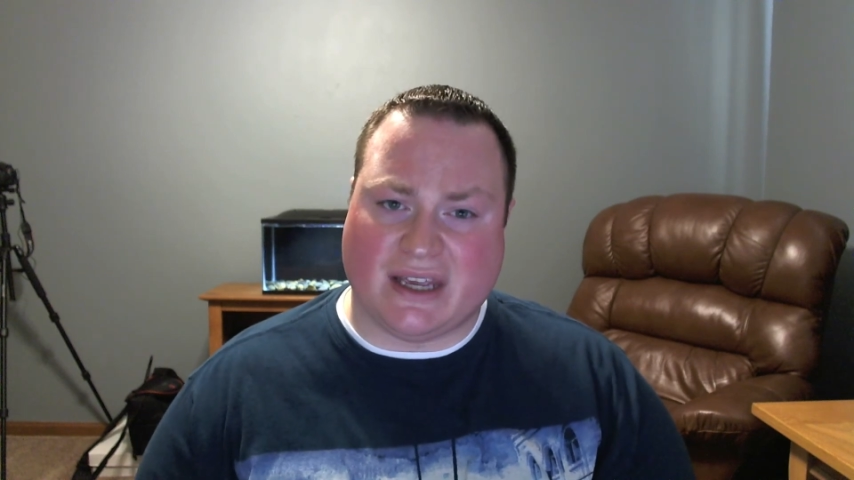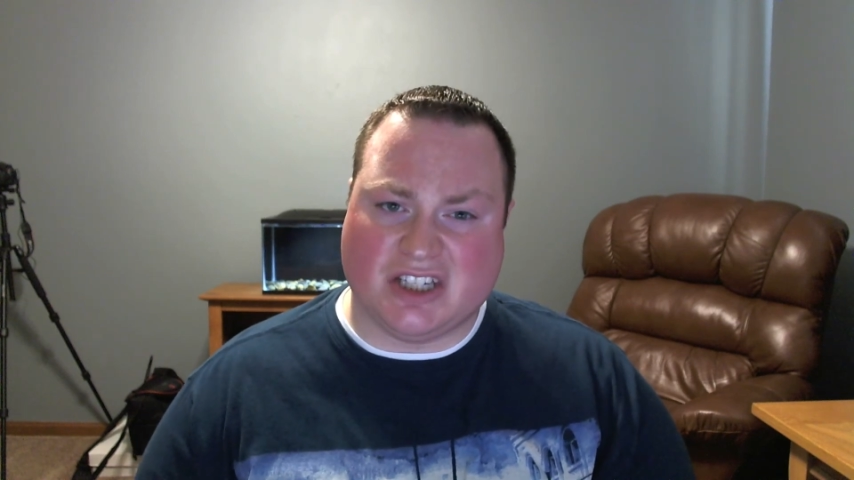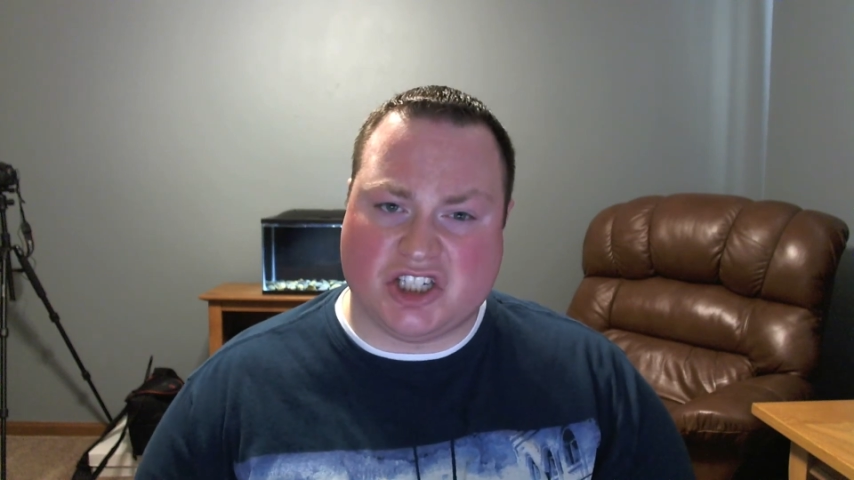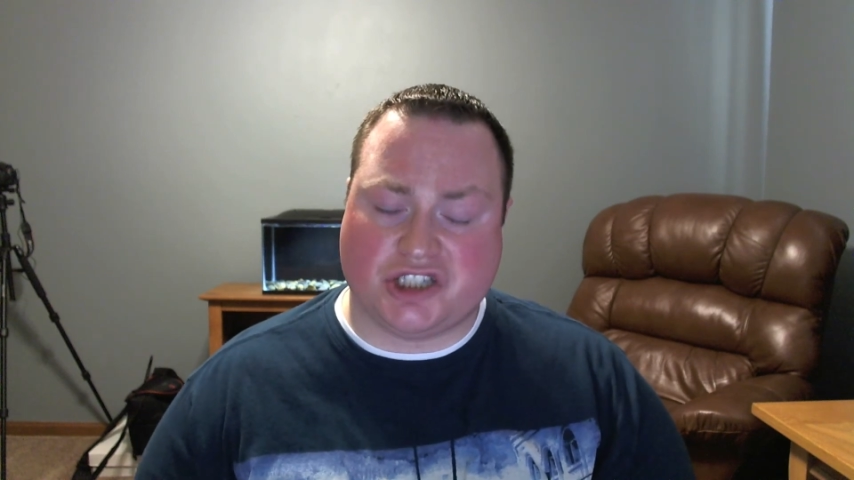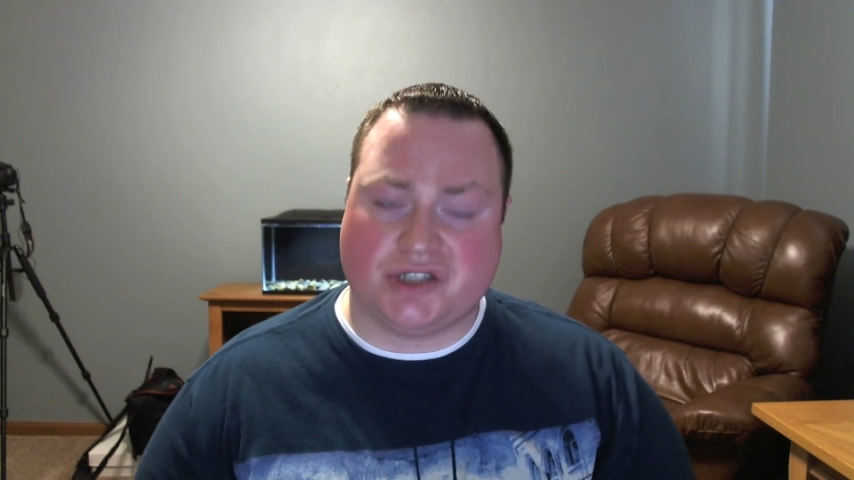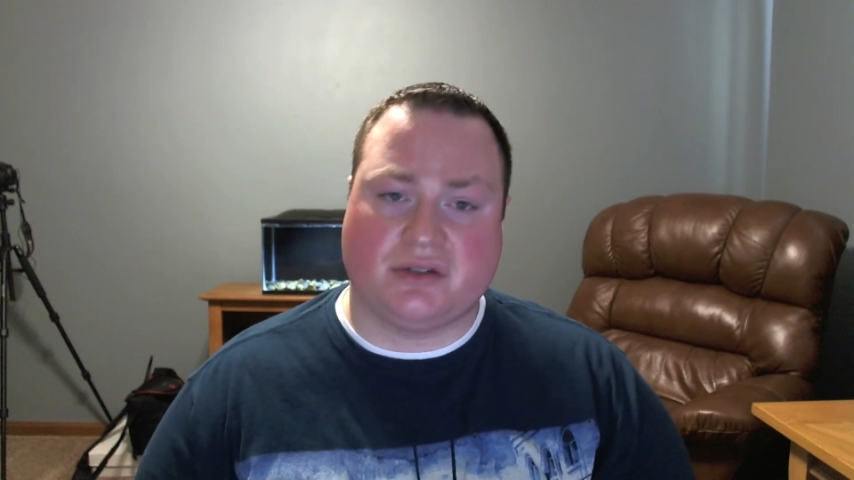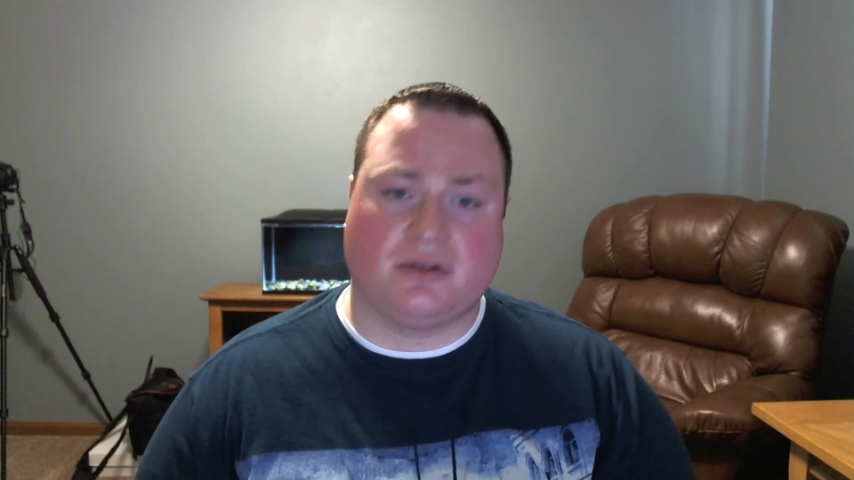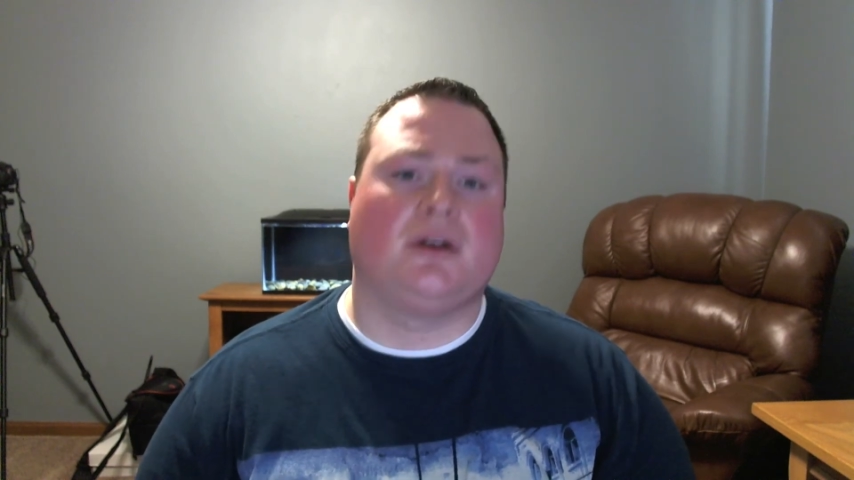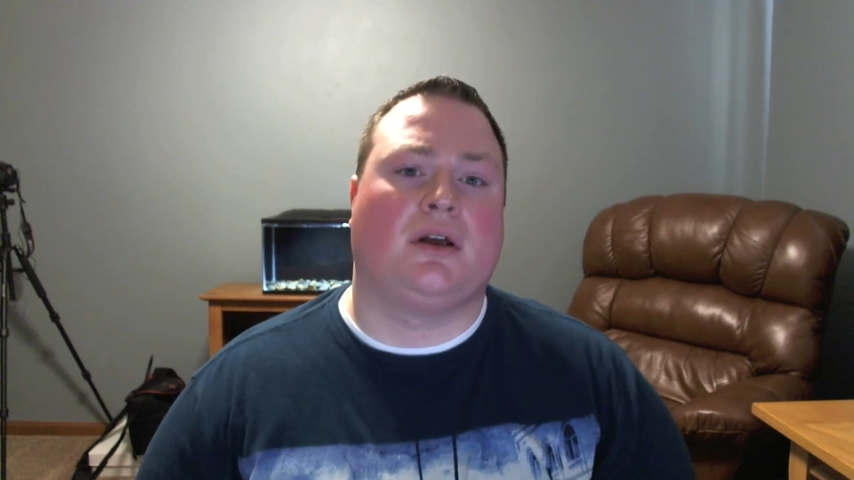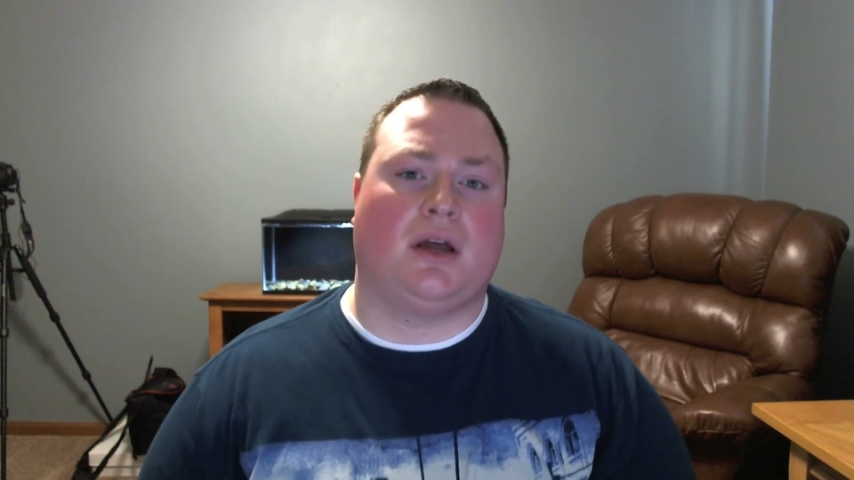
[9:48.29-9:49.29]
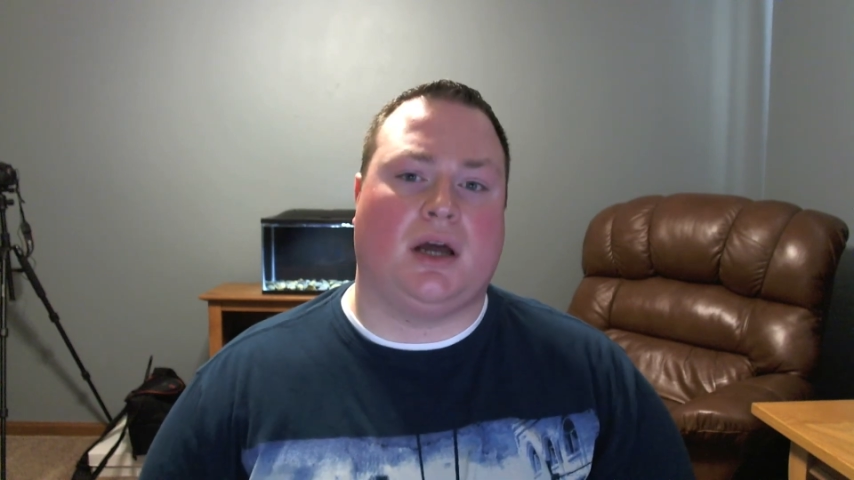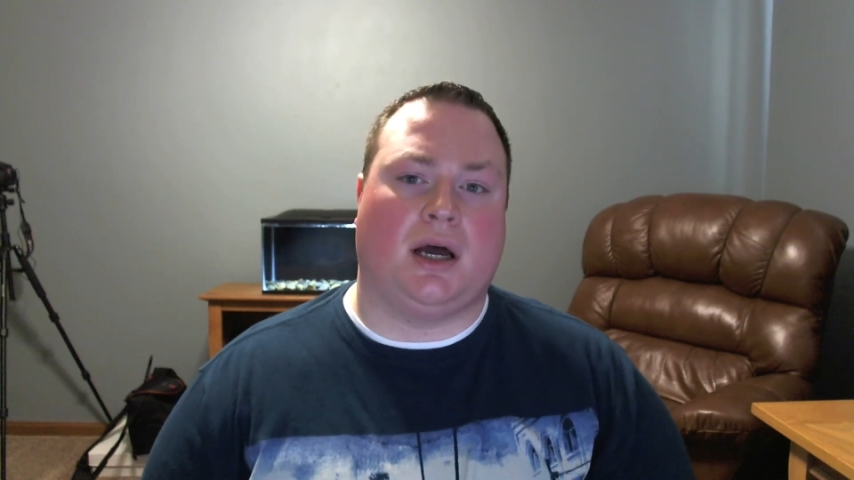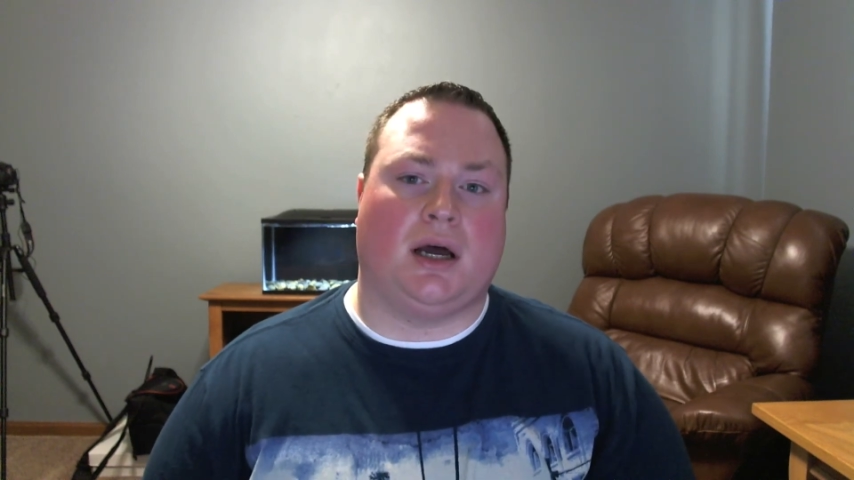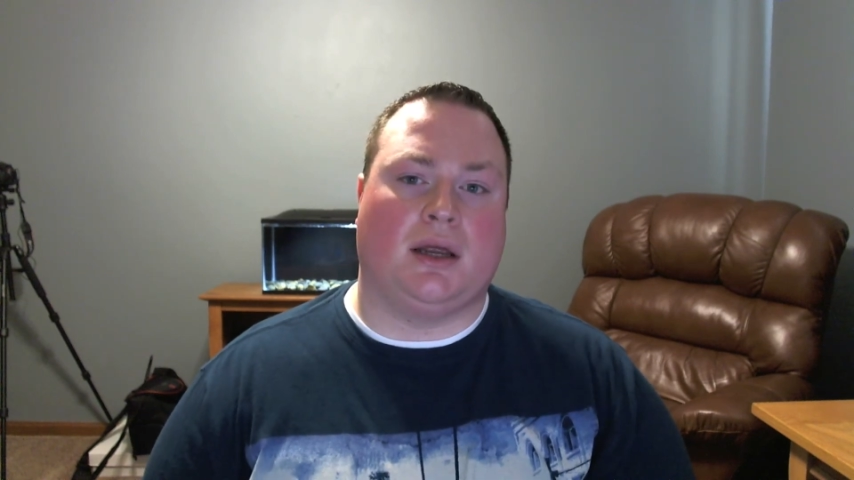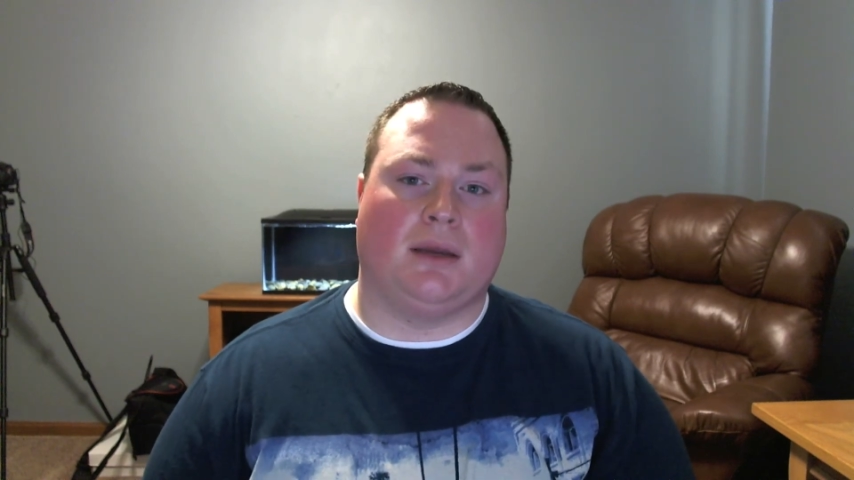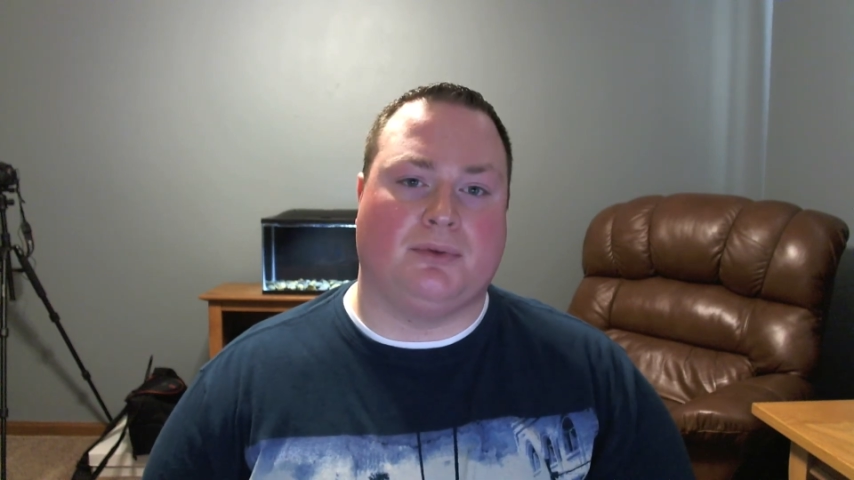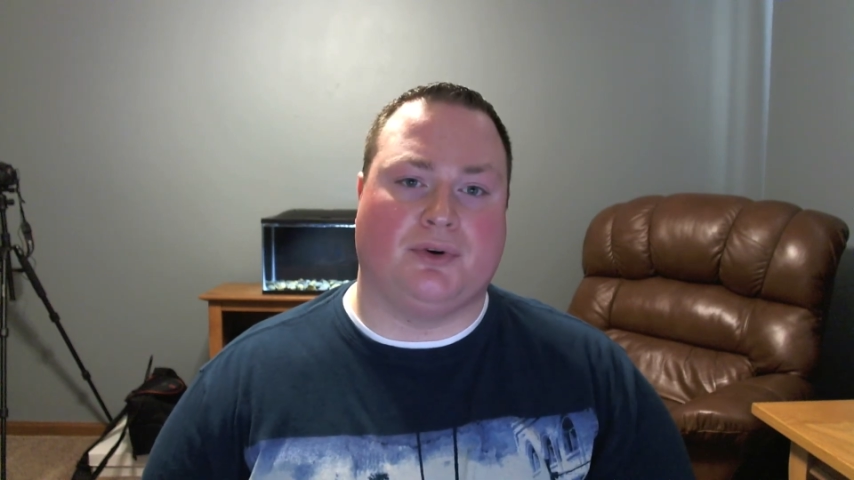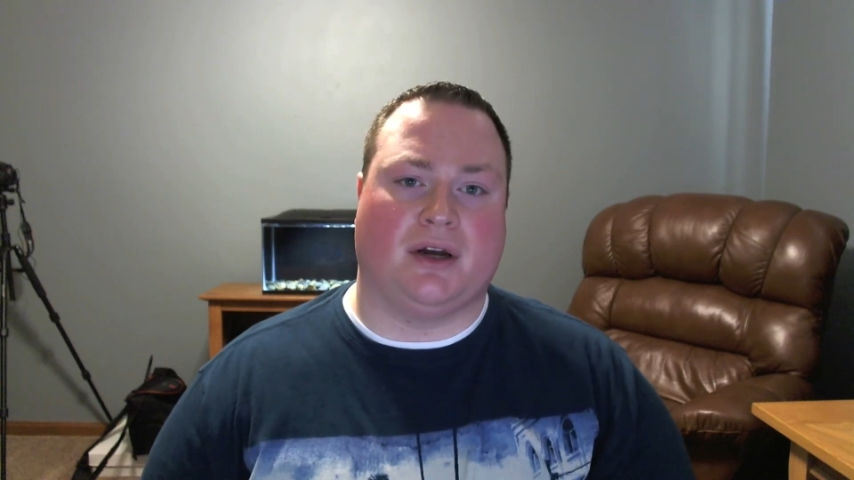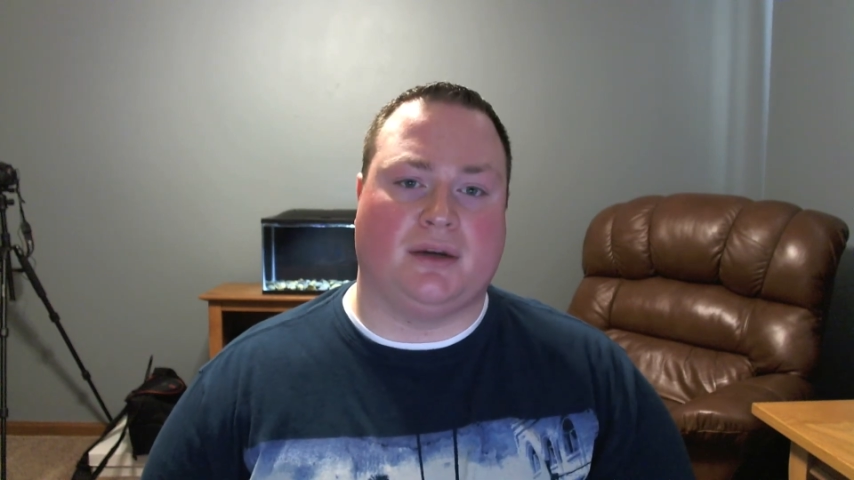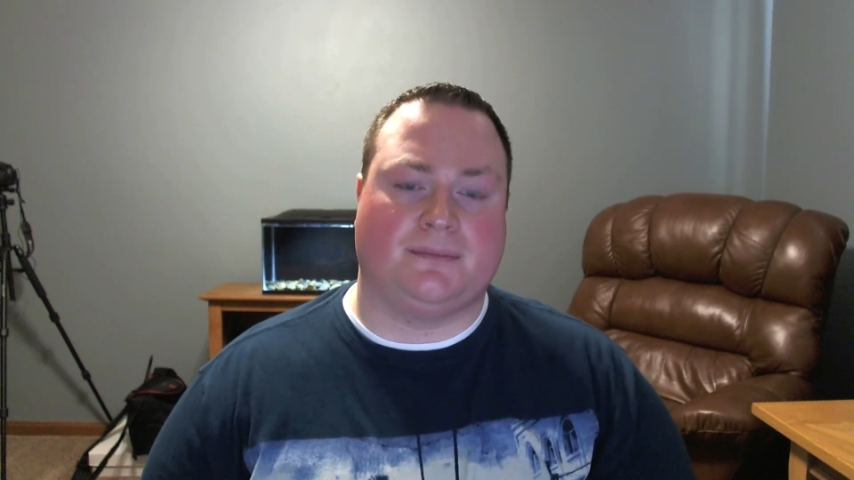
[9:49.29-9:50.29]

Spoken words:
inch Mbuna.